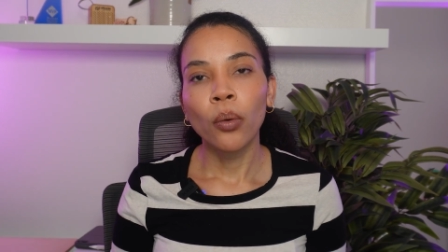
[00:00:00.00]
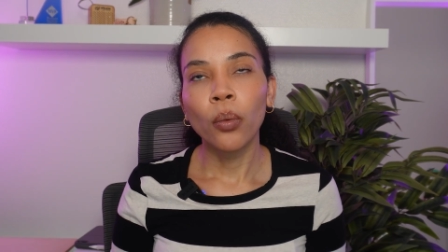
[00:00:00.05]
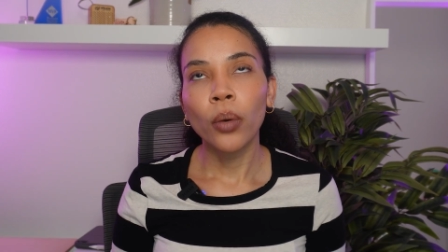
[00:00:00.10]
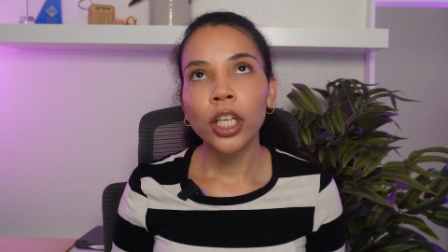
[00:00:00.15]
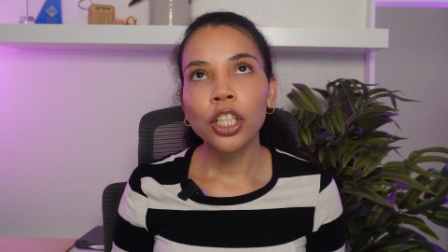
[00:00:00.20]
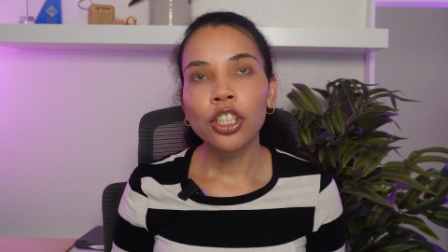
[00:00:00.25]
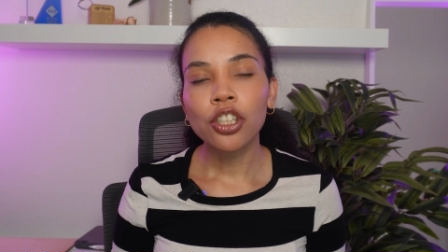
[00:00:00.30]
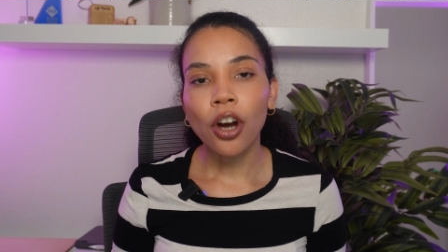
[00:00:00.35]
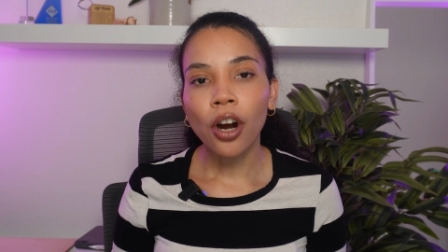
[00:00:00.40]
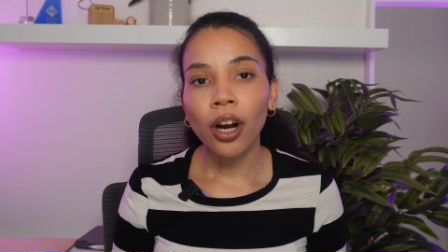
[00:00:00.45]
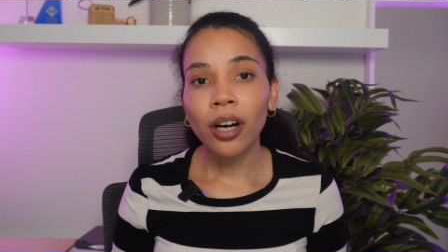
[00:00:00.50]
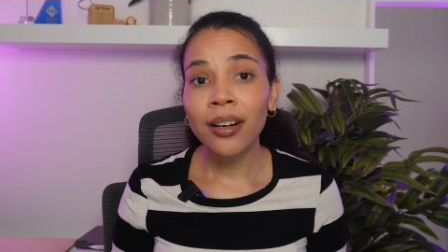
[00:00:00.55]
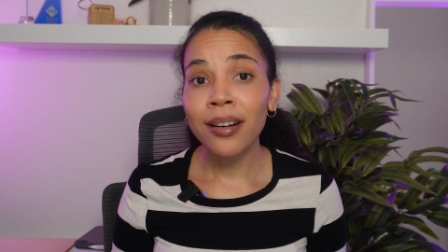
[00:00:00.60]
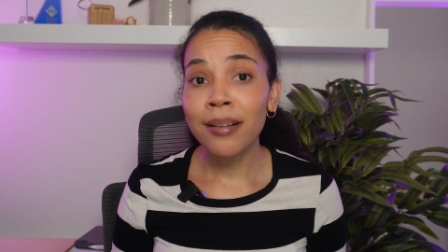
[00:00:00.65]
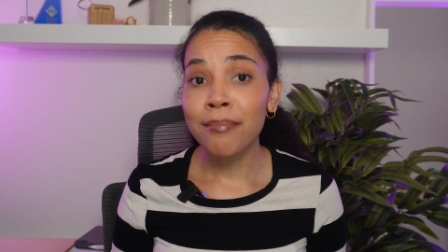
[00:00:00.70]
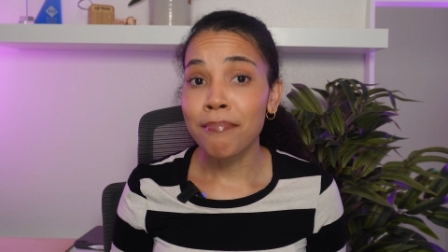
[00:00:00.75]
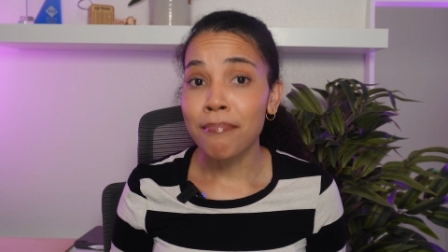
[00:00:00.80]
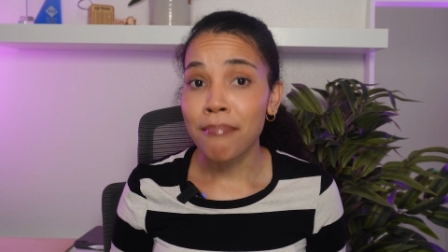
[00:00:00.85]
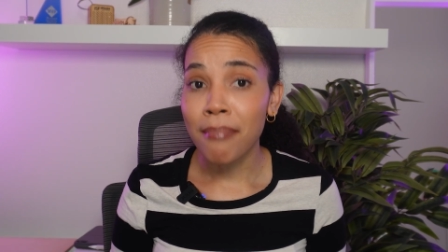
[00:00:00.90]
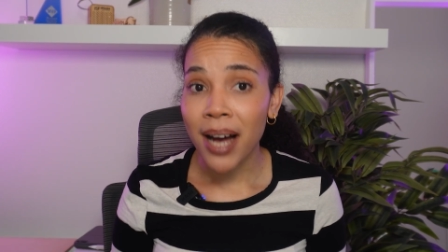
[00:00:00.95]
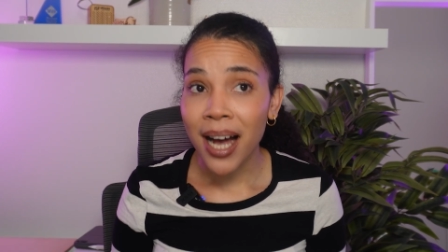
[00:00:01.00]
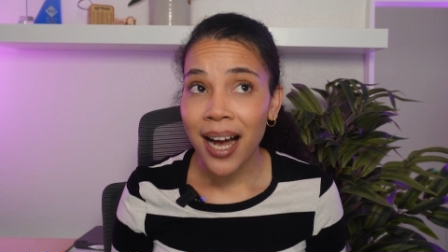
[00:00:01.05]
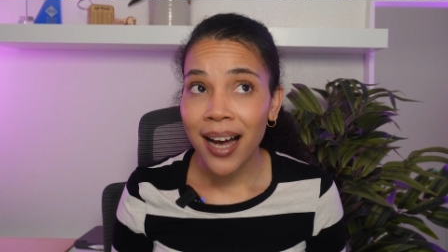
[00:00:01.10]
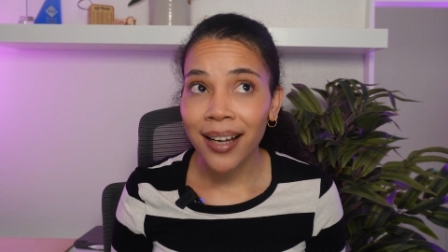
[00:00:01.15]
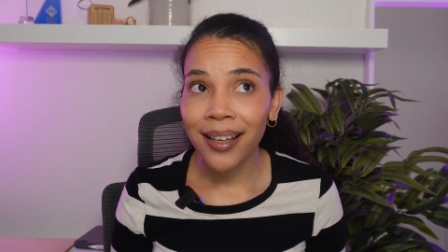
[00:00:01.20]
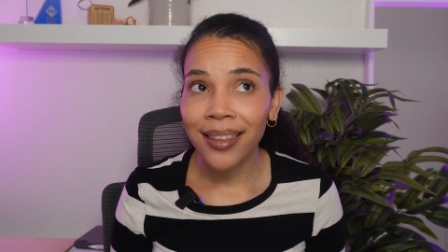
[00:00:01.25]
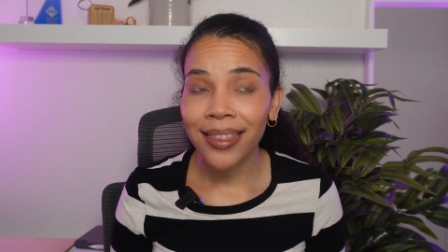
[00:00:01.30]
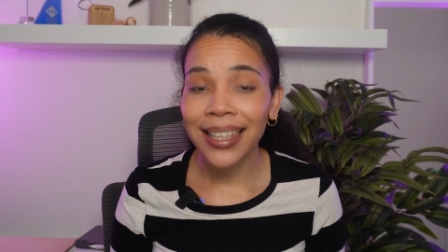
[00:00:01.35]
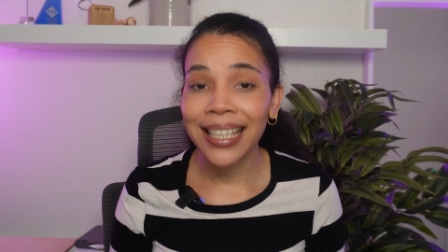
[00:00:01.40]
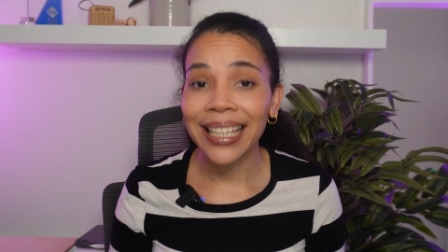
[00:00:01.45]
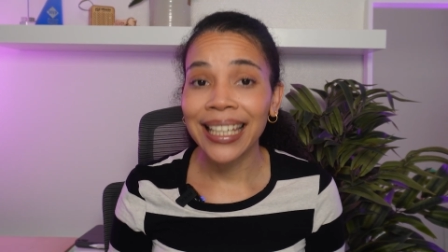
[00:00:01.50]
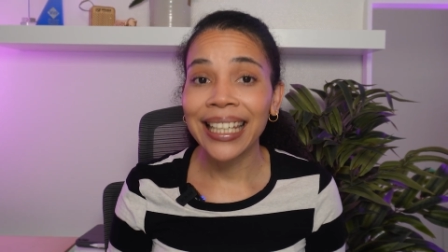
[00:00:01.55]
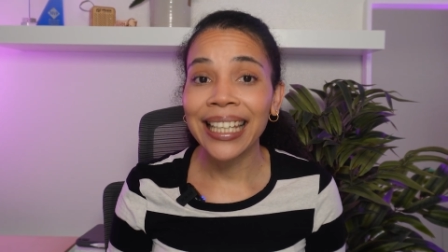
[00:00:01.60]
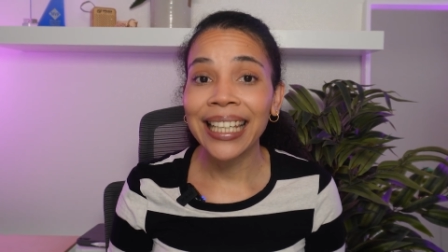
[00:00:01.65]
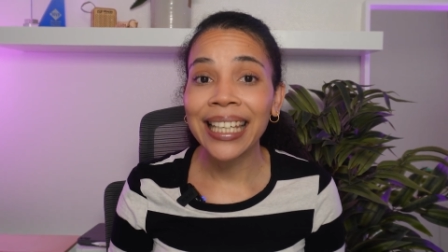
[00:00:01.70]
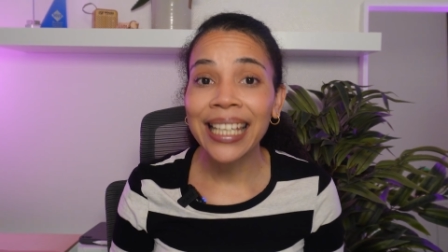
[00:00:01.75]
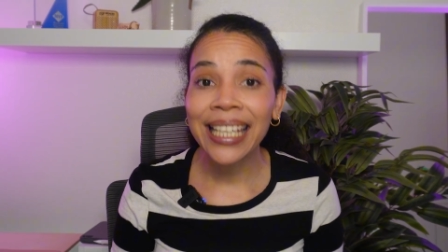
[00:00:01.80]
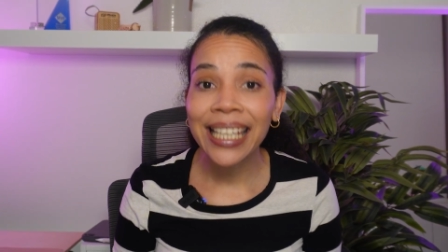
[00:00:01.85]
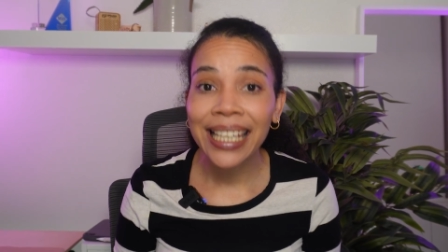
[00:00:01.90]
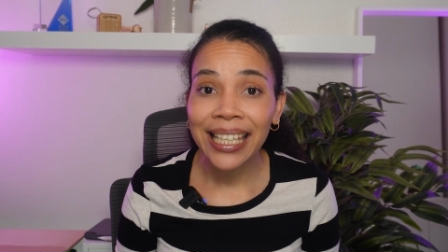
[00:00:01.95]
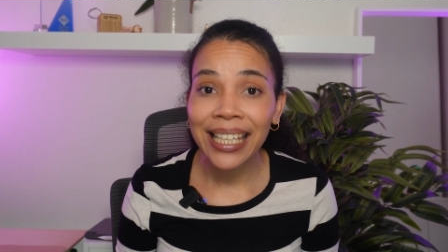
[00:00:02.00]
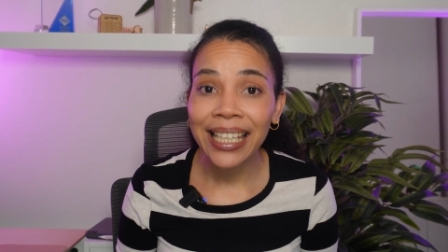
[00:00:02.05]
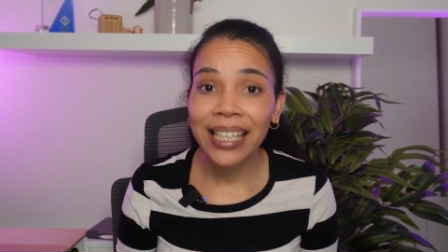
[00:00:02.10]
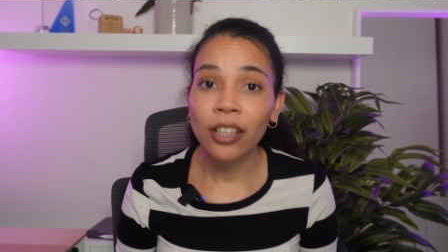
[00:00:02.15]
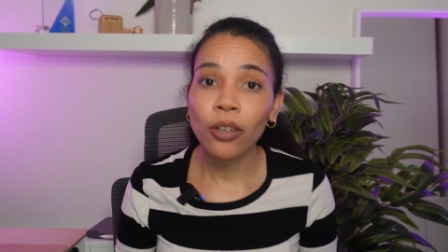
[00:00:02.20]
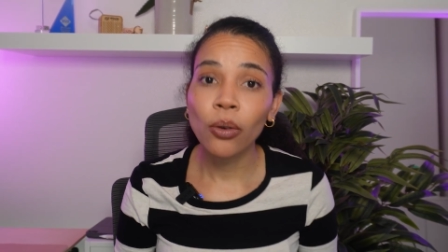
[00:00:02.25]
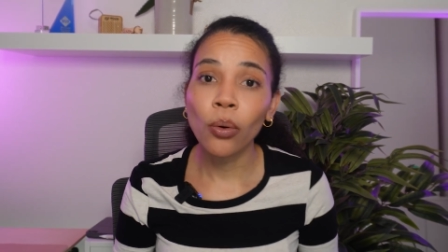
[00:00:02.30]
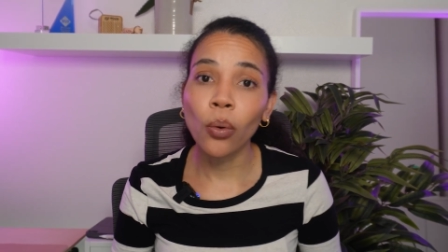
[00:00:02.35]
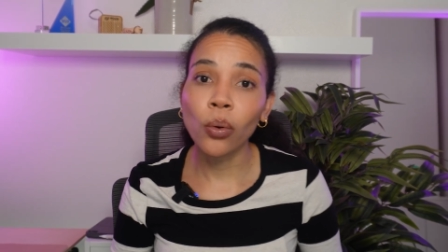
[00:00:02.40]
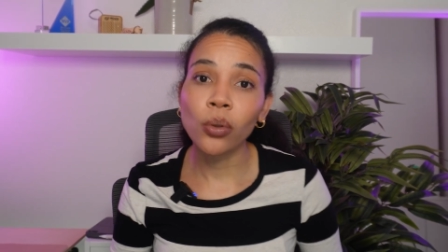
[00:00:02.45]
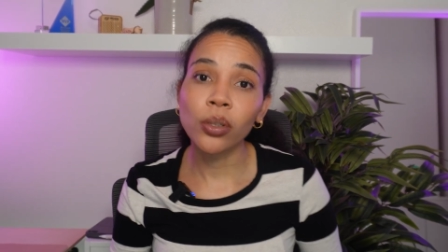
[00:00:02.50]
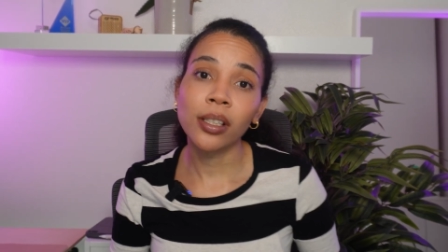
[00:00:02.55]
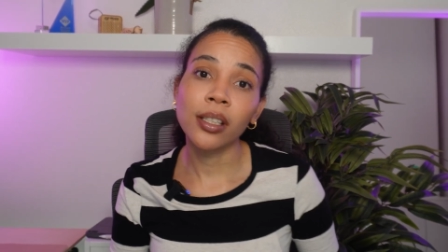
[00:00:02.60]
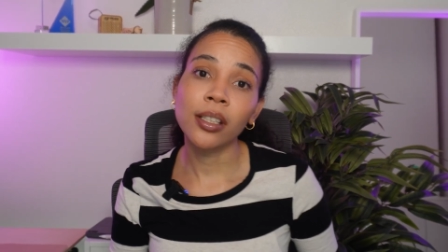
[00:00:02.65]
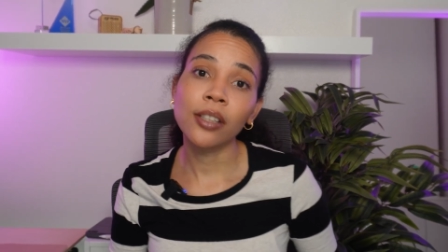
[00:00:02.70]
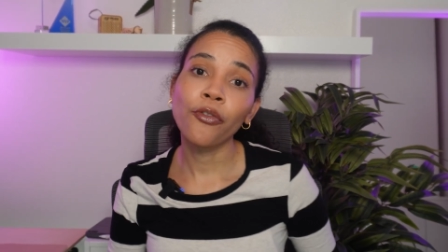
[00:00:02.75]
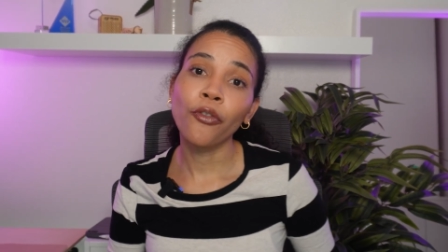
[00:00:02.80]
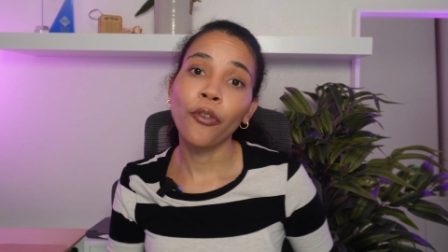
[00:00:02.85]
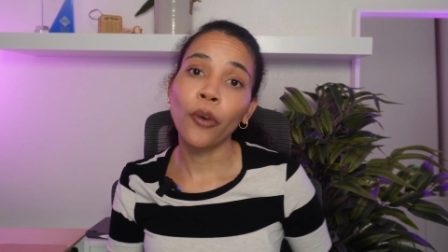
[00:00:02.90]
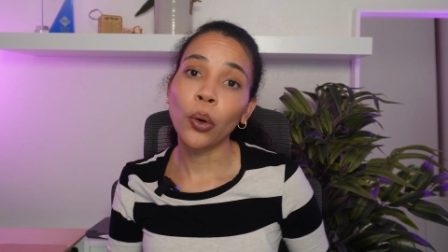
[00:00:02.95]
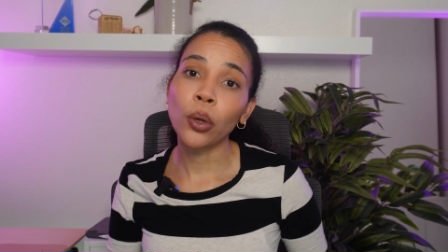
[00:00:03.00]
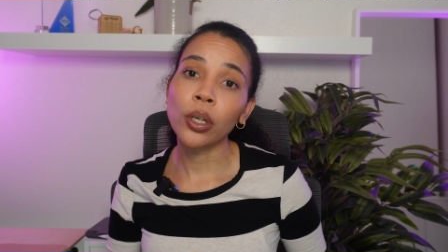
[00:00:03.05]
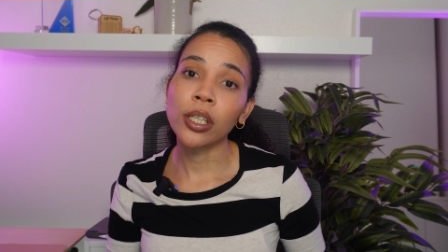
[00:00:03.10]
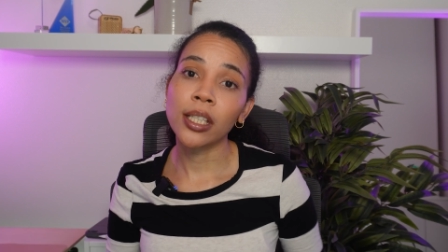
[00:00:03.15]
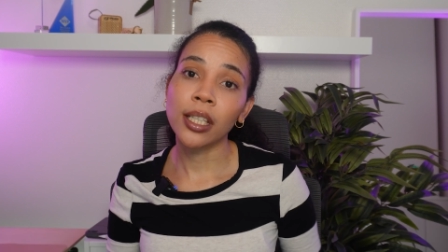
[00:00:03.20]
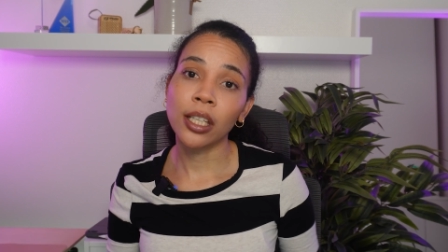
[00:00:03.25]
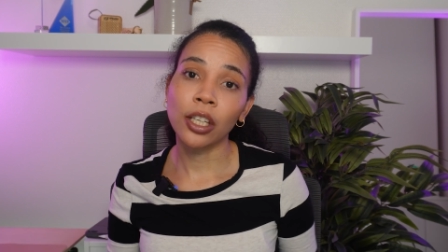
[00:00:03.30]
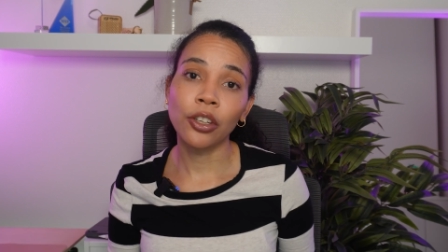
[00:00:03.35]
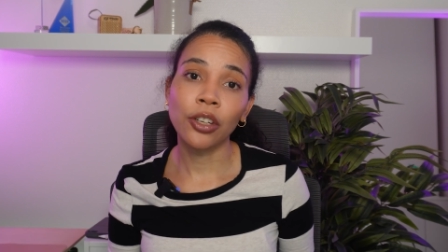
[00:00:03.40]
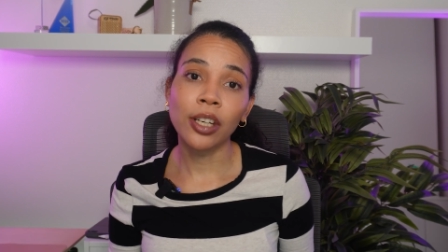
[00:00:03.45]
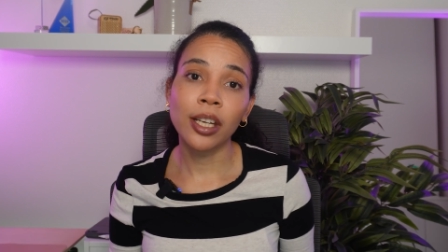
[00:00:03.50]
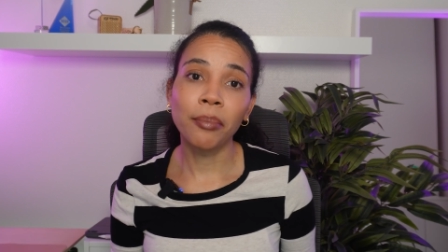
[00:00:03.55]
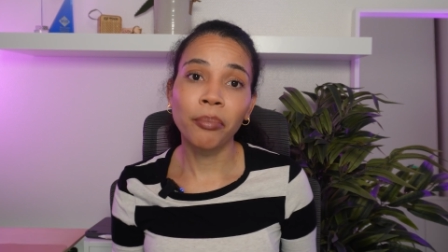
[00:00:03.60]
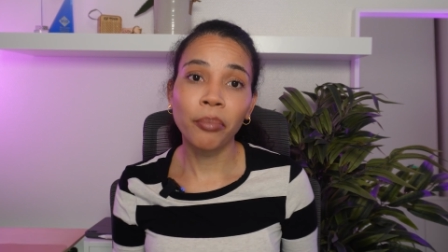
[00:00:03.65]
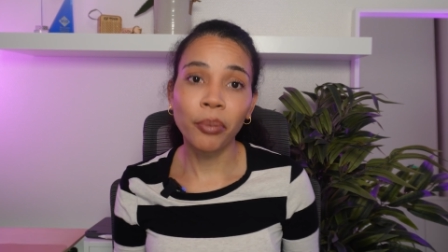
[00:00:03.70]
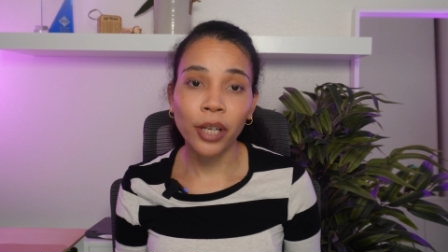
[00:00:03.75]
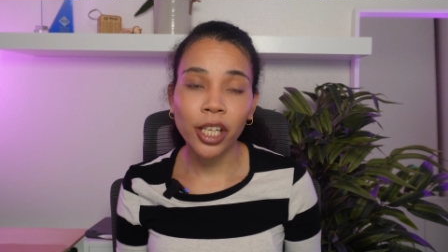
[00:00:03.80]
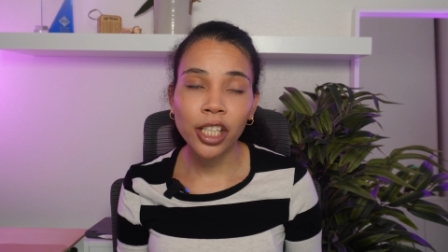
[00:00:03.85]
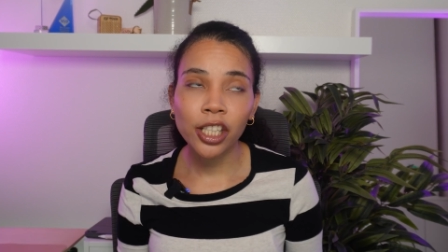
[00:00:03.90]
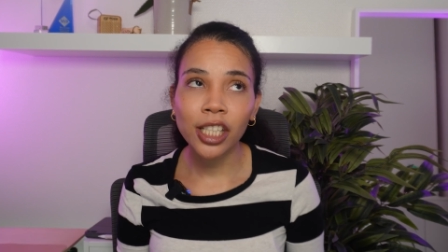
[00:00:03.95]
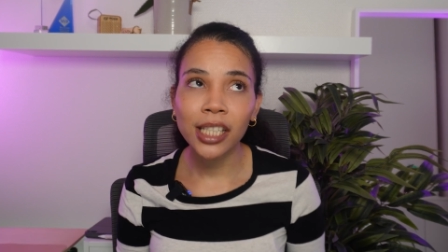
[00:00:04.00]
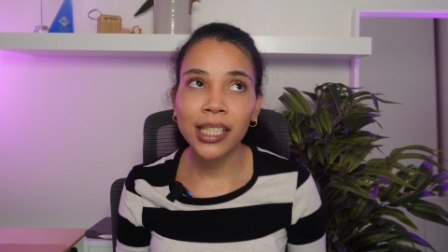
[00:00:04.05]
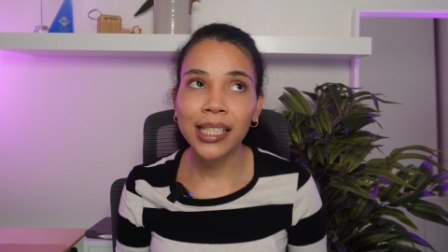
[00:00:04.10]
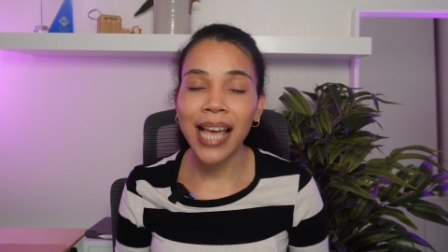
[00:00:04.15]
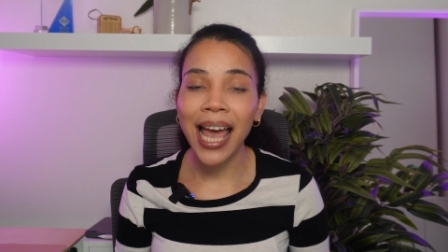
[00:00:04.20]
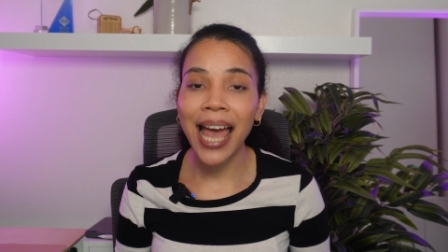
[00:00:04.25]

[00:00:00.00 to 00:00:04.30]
which are among the leading causes for security breaches